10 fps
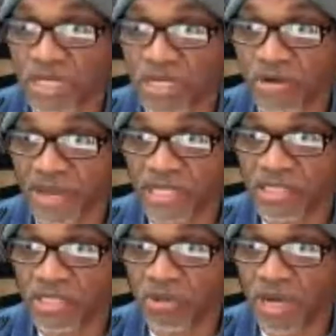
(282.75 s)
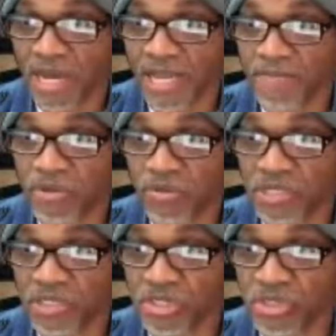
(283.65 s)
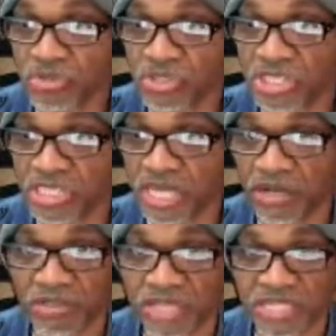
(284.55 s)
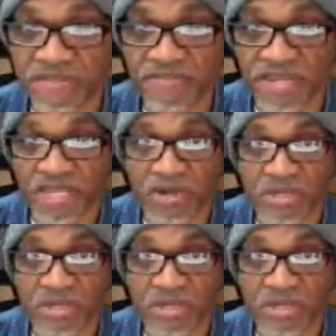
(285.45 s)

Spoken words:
All right, so I am going to share this video.